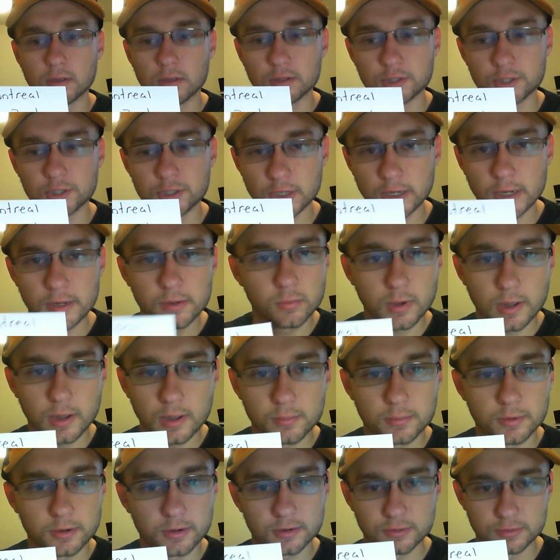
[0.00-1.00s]
Shea
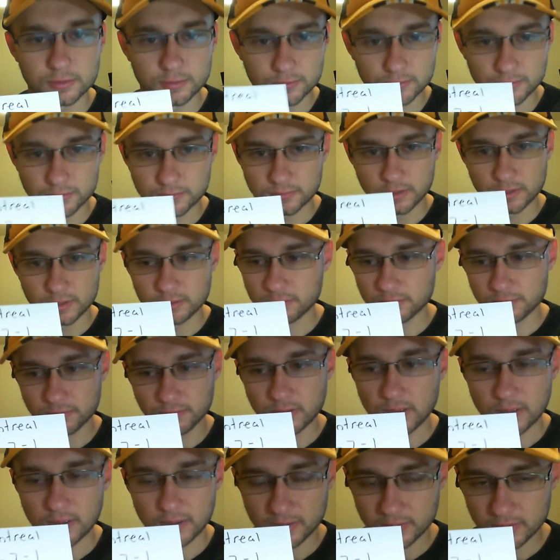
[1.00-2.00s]
Weber is
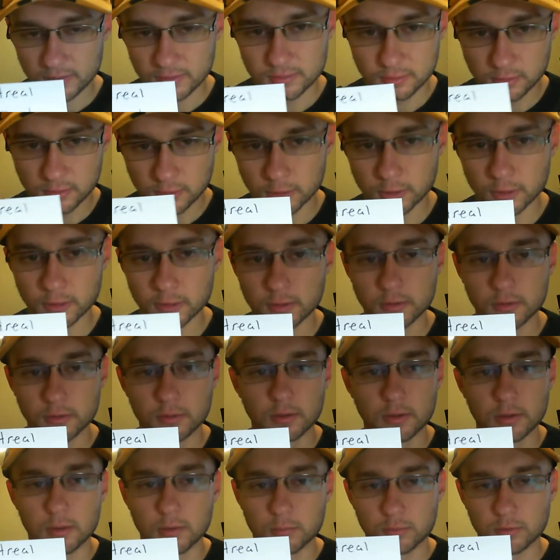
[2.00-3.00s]
fine, he's good,
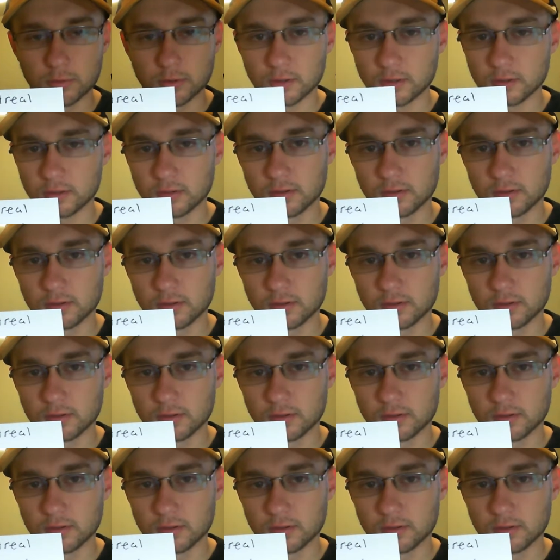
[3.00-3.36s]
but